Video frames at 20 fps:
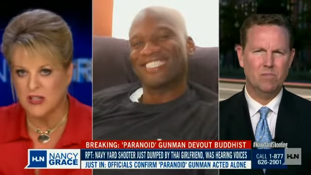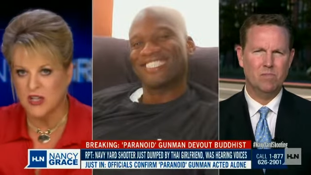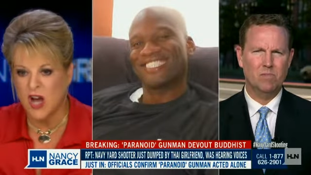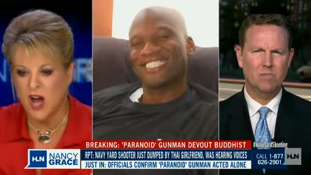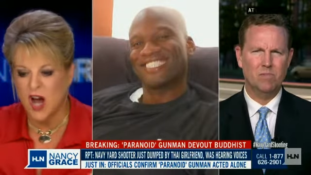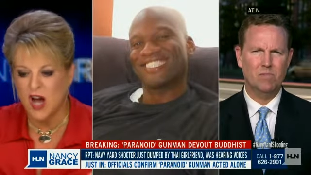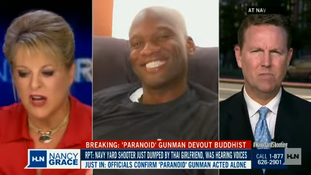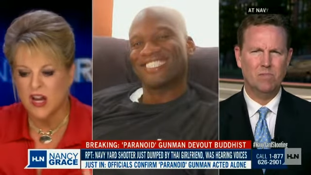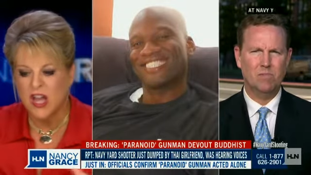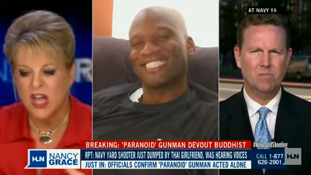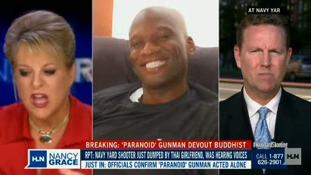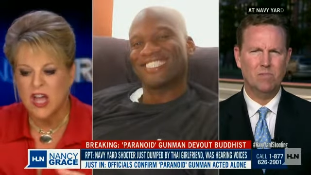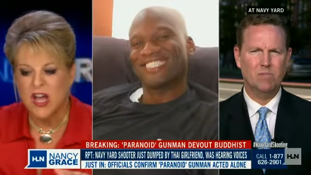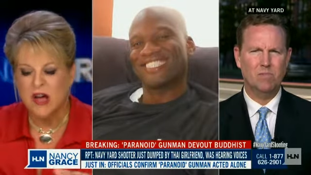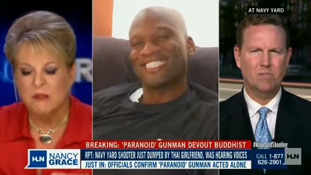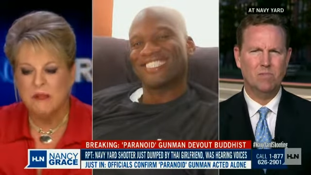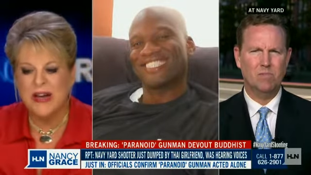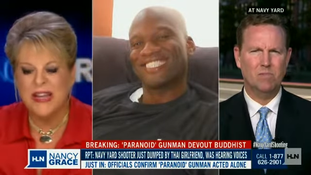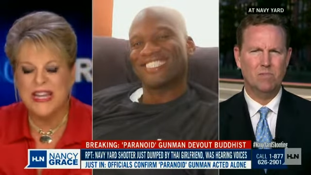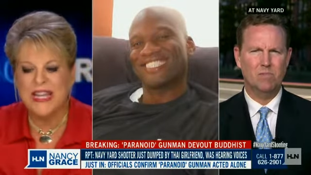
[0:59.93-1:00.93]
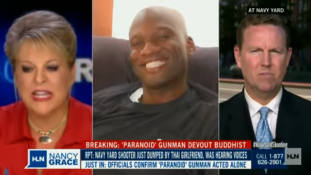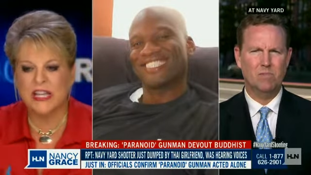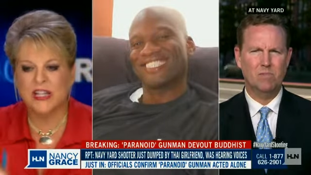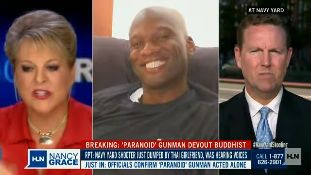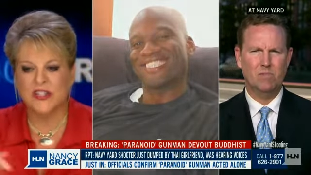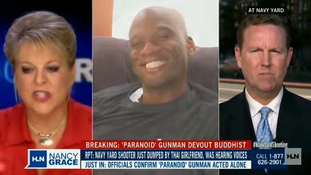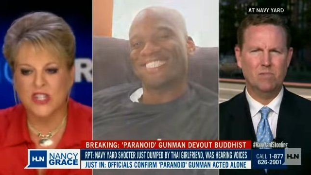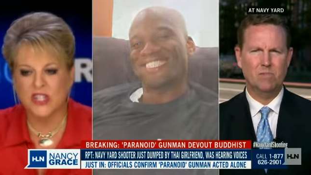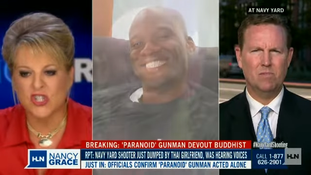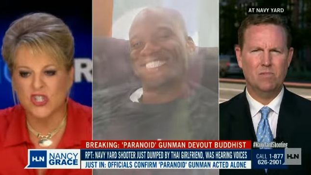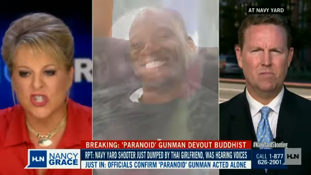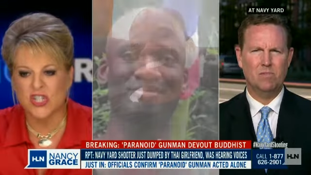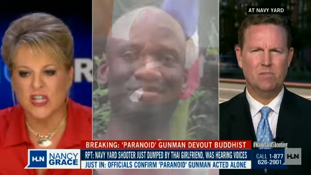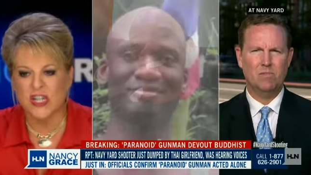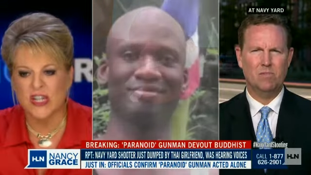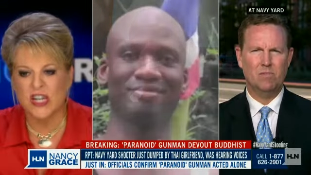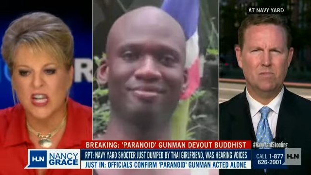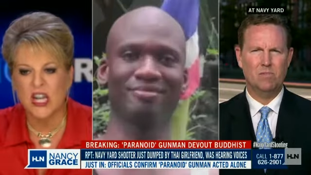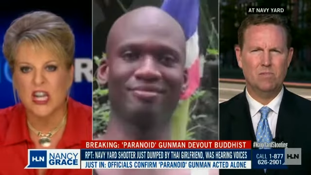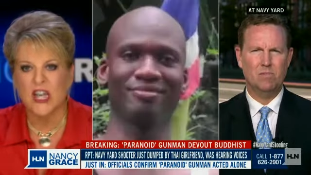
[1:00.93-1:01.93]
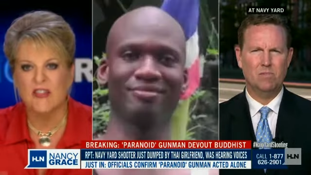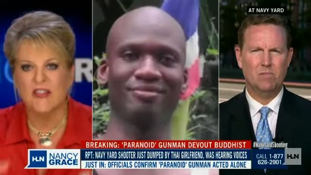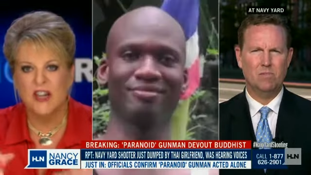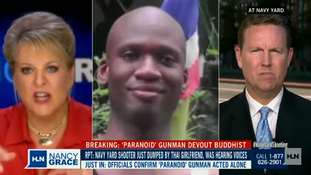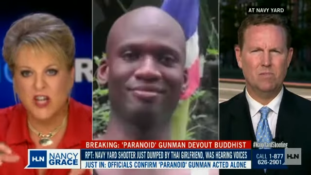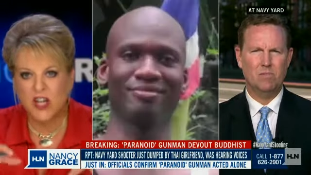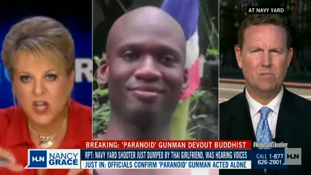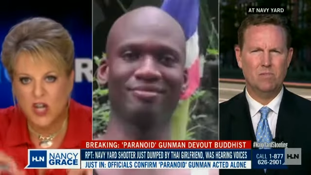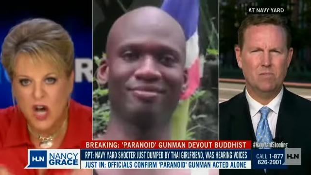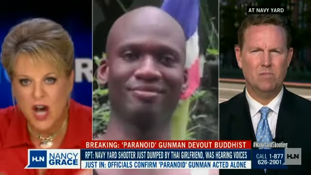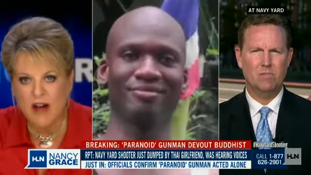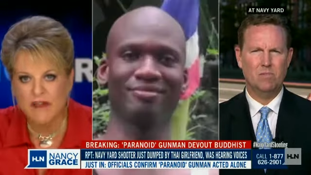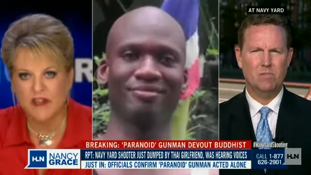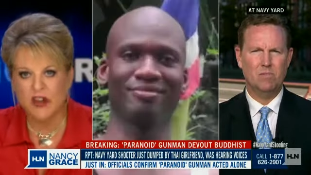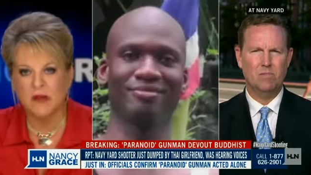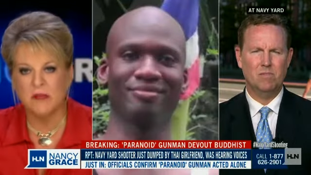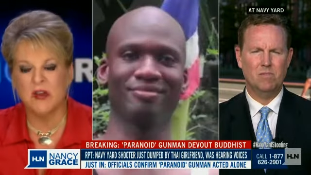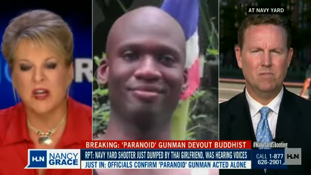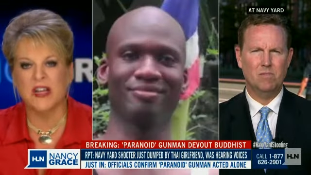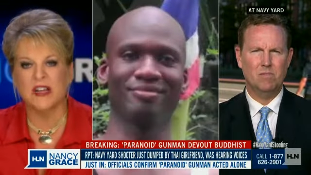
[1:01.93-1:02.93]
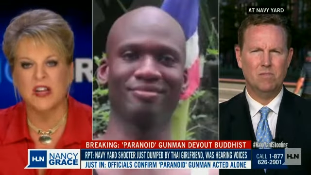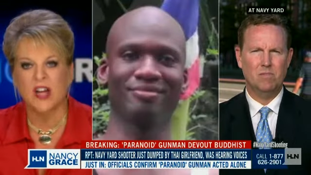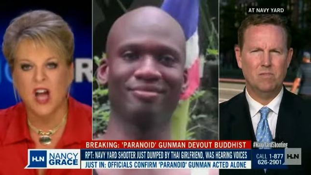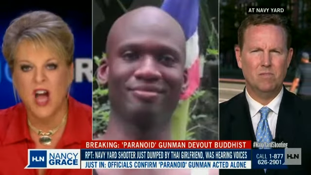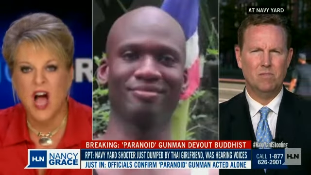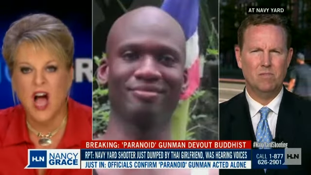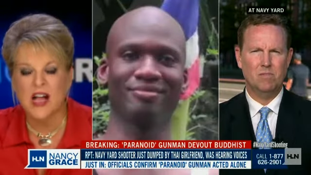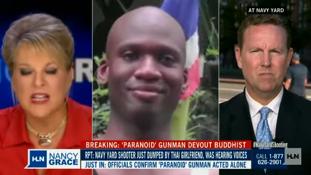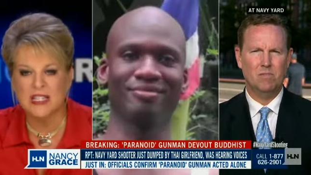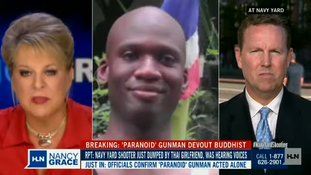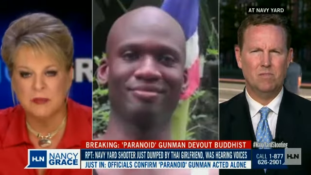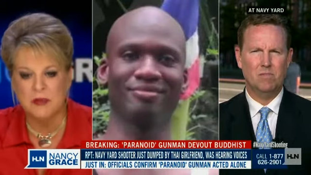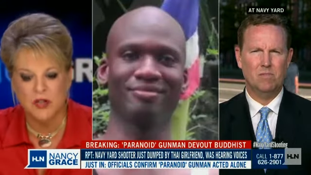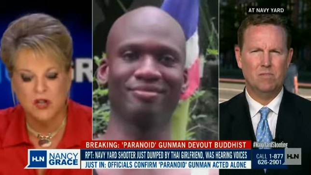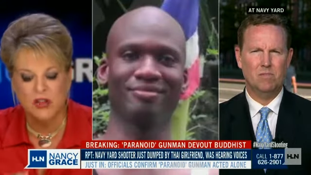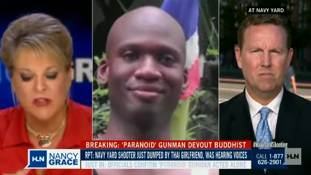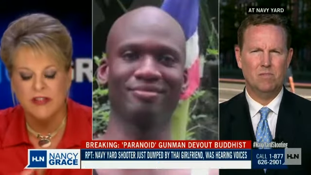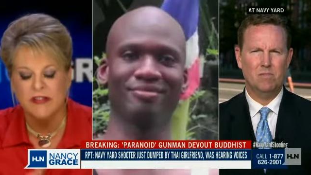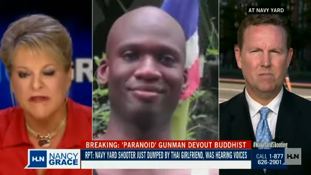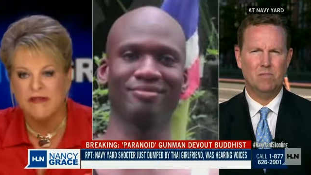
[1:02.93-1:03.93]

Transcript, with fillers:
Speaker 1: Todd. But in addition, the government hospital, the